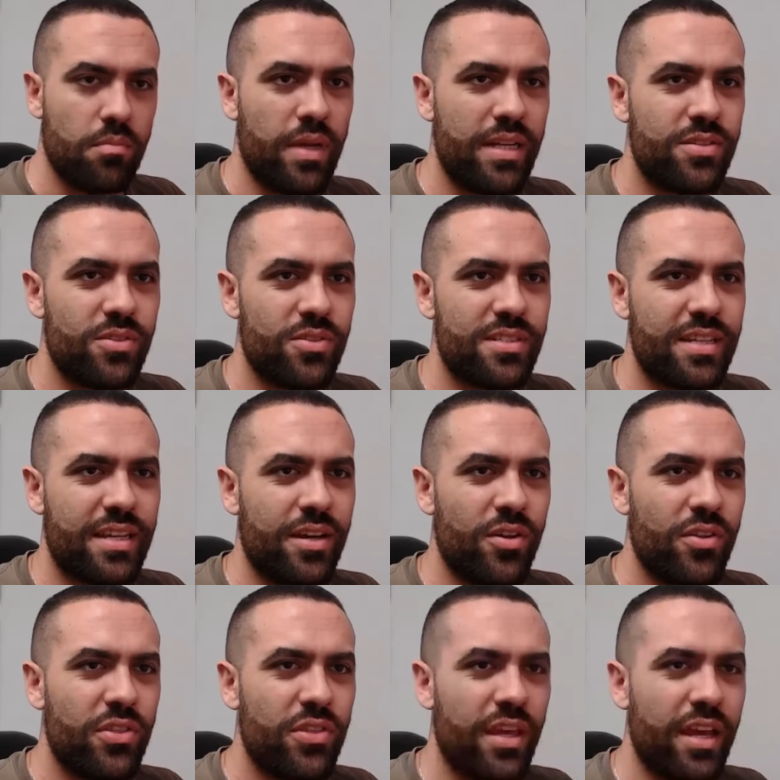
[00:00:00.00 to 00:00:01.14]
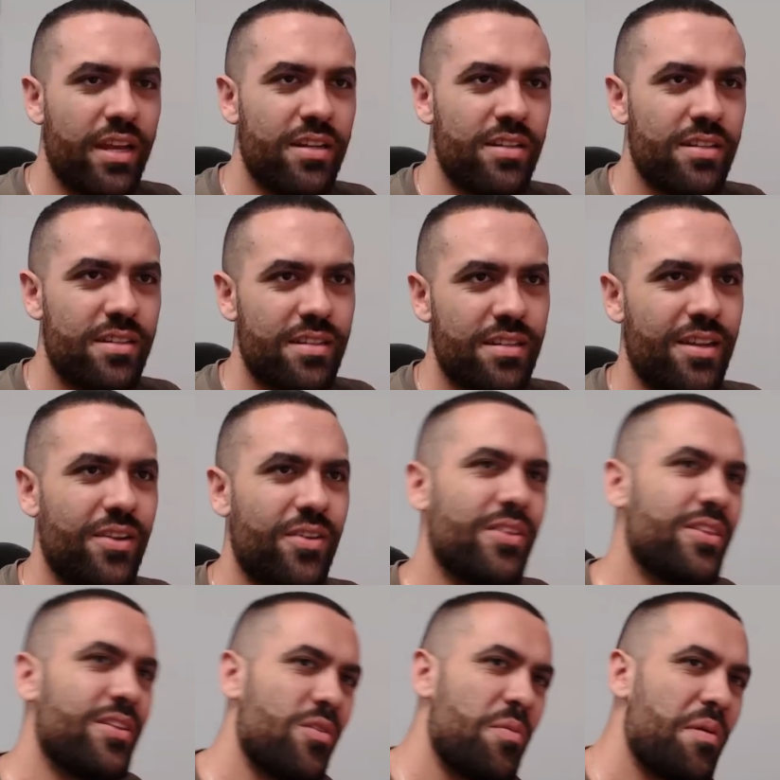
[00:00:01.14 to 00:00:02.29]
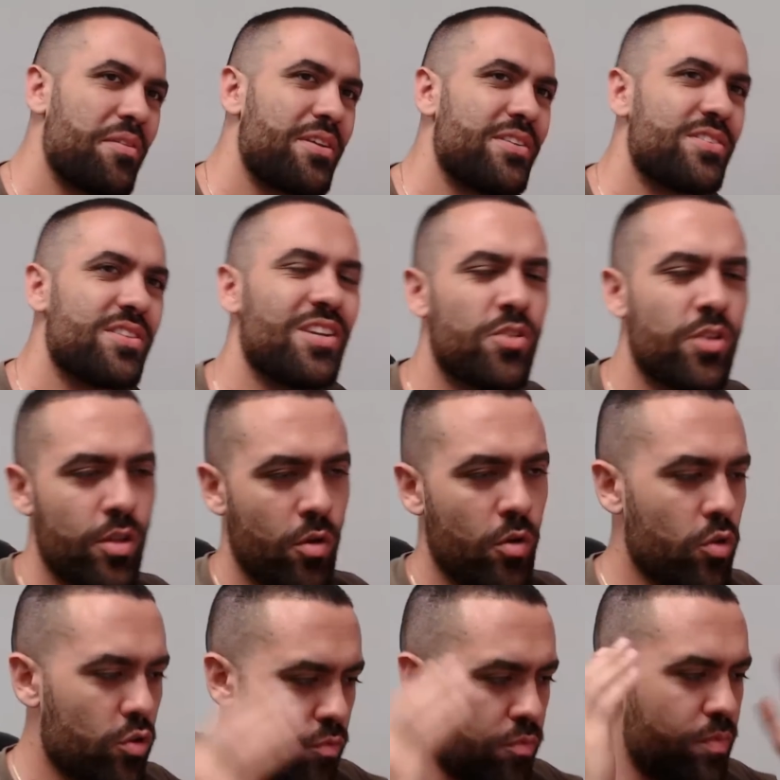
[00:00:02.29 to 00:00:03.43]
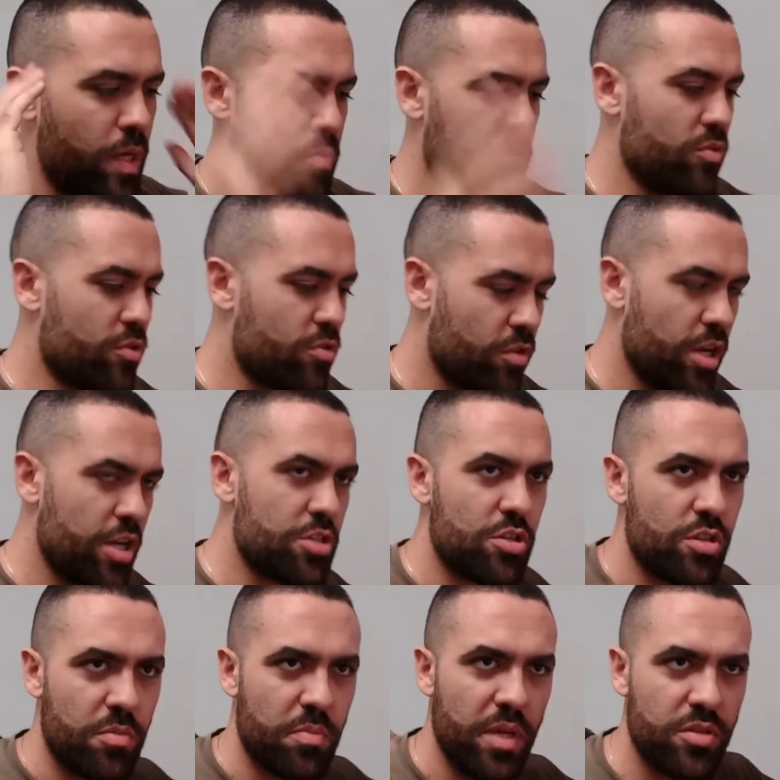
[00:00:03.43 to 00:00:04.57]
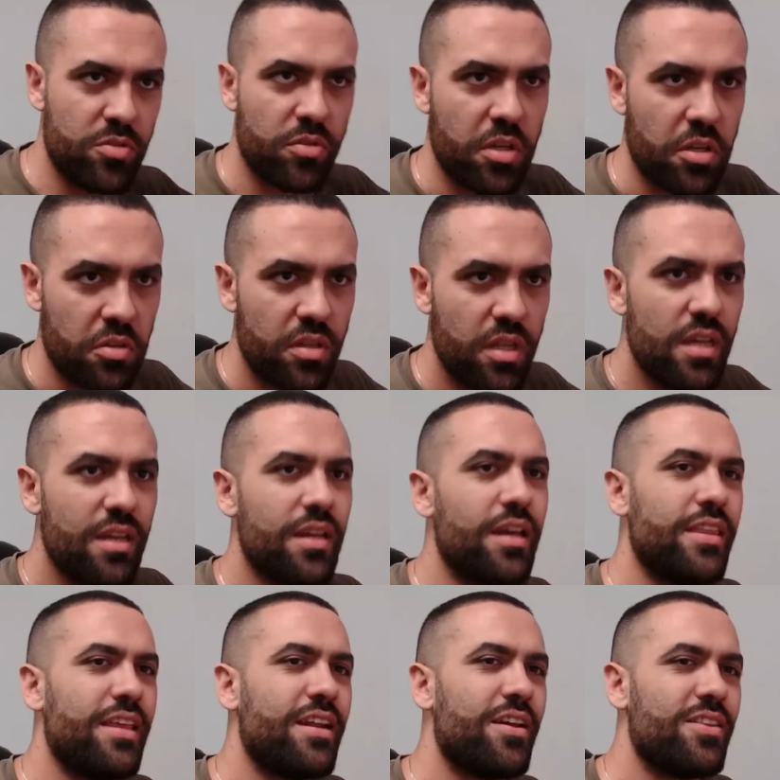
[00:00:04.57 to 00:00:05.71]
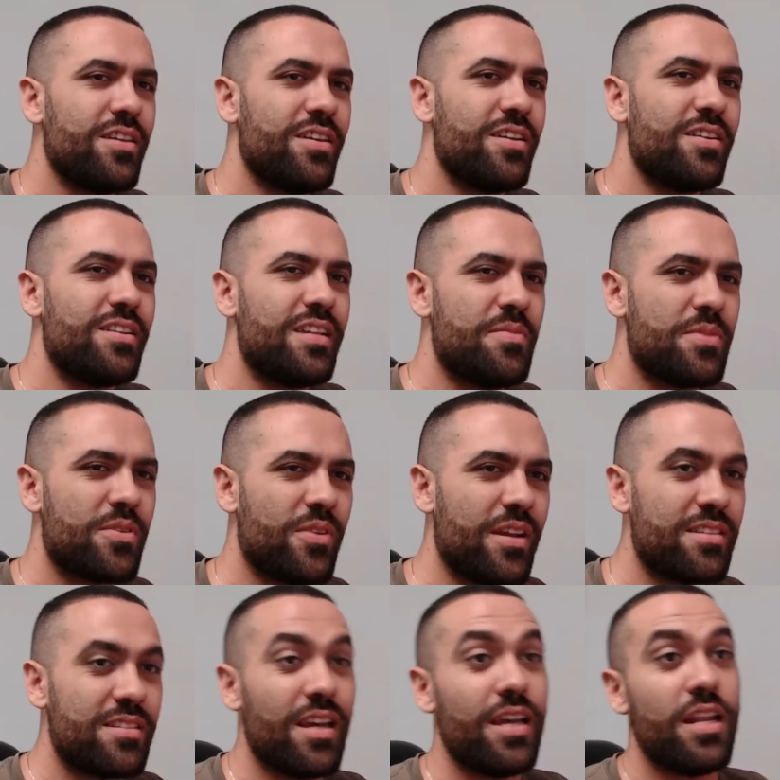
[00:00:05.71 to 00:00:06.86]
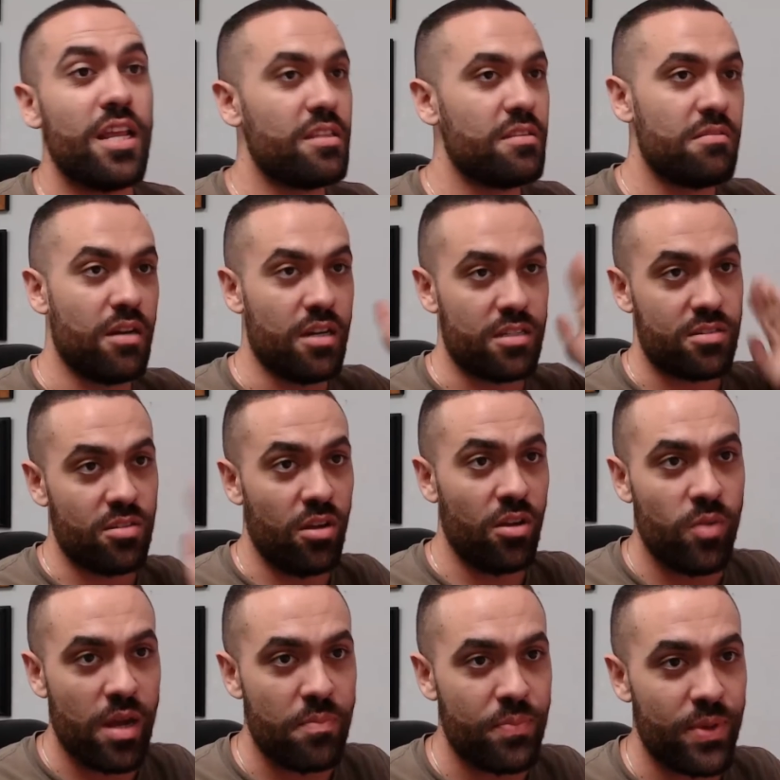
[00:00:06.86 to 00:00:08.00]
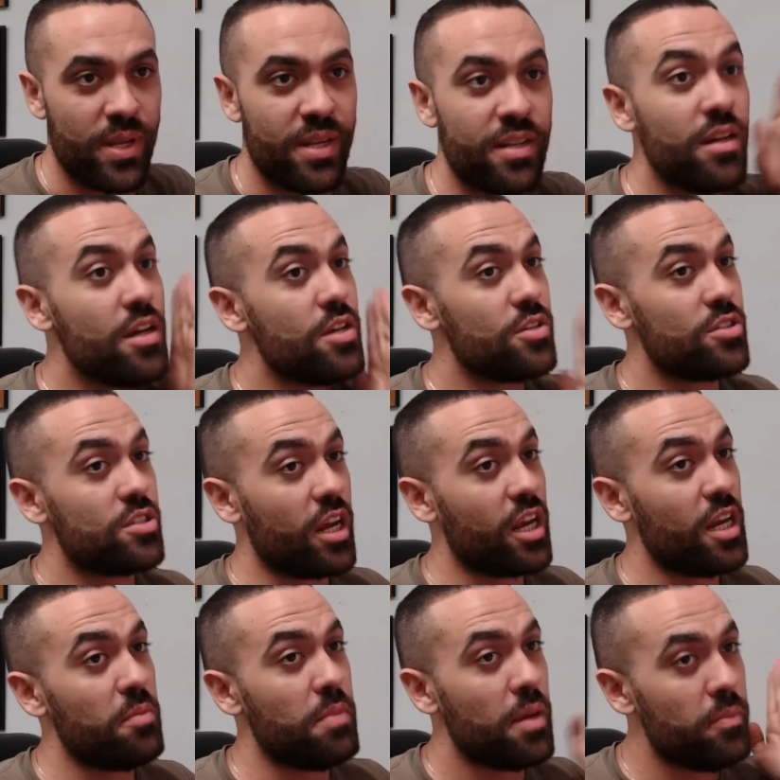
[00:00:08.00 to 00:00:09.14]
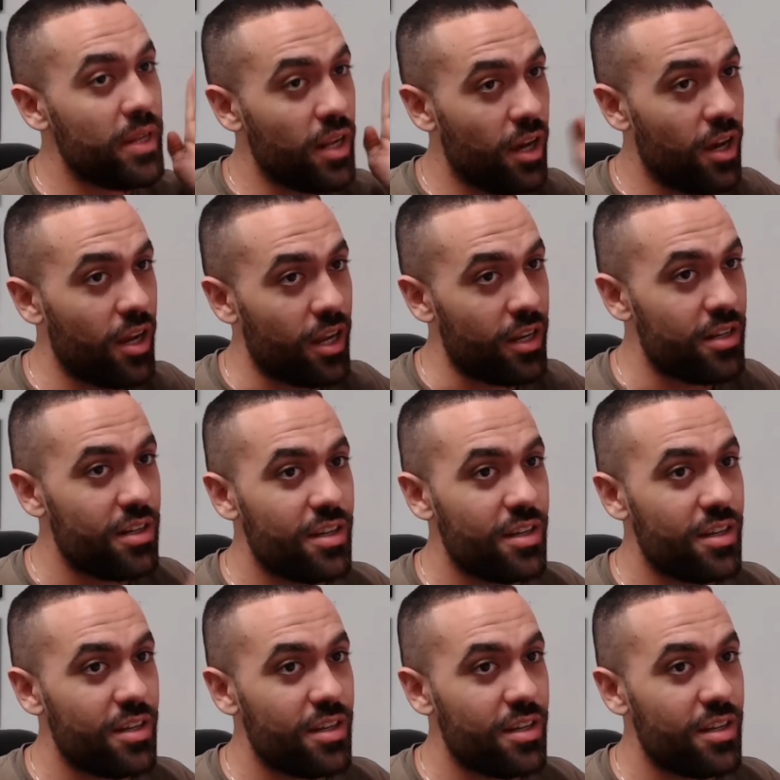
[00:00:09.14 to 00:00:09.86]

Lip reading: Mental health, and on the Republican side, you go, oh, the people are crazy in the mental health, and then on the Democrat side, assault weapon, Second Amendment hunt,